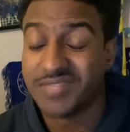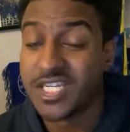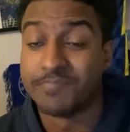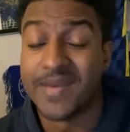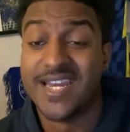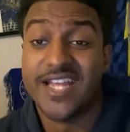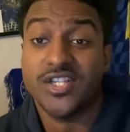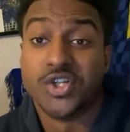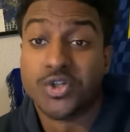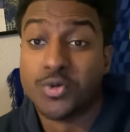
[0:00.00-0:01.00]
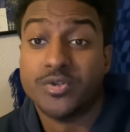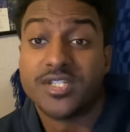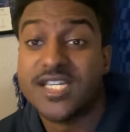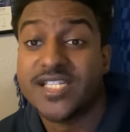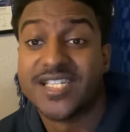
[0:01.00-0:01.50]
He's been injured all
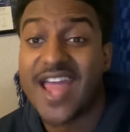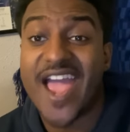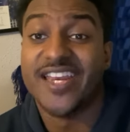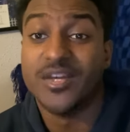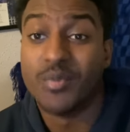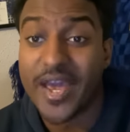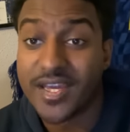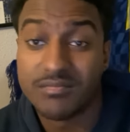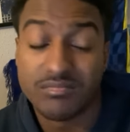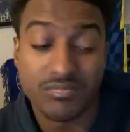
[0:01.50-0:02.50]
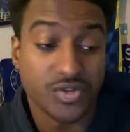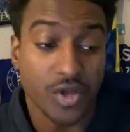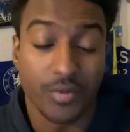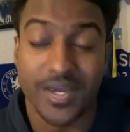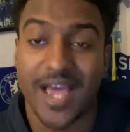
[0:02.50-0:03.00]
season anyway,
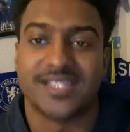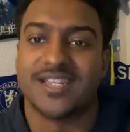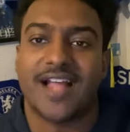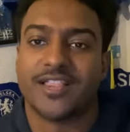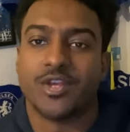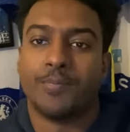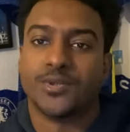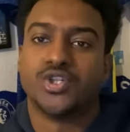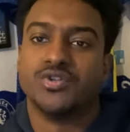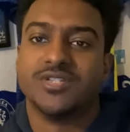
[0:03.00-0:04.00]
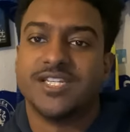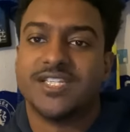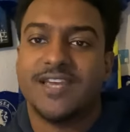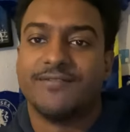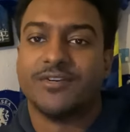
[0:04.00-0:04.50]
so he hasn't had the opportunity
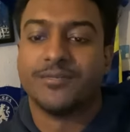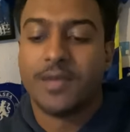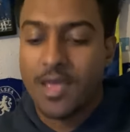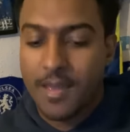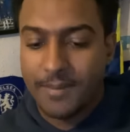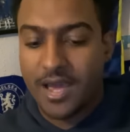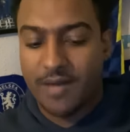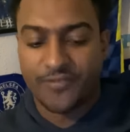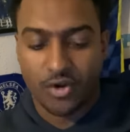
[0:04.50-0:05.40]
to even be up for